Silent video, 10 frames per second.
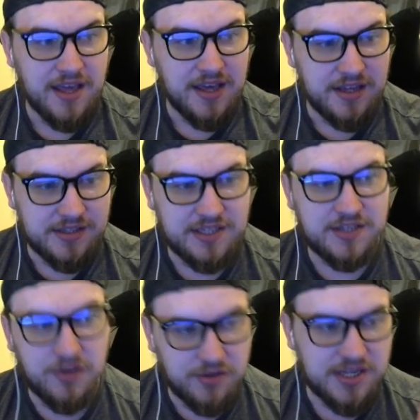is he
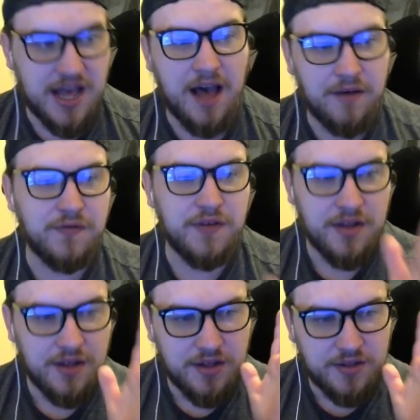does have
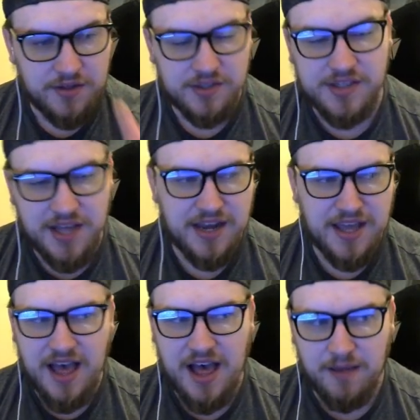the
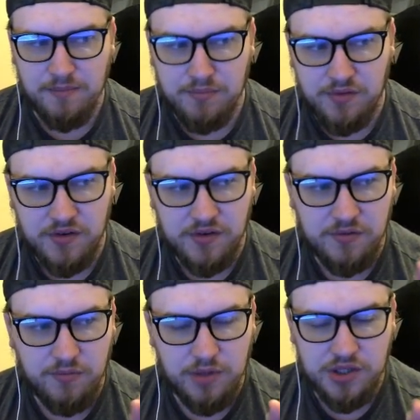skinny arms,
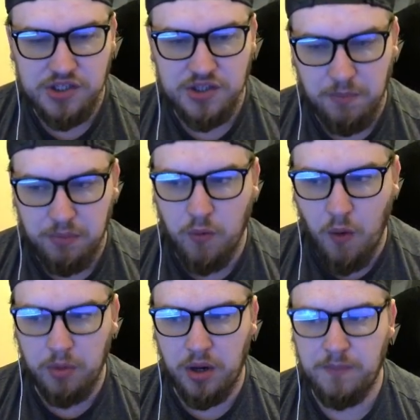which is a
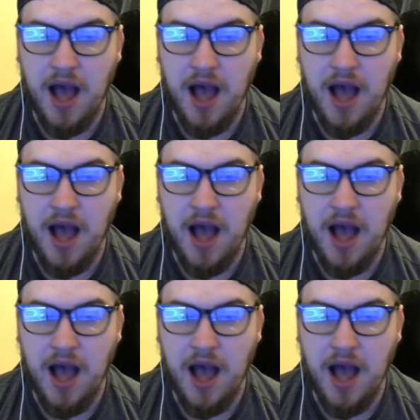problem.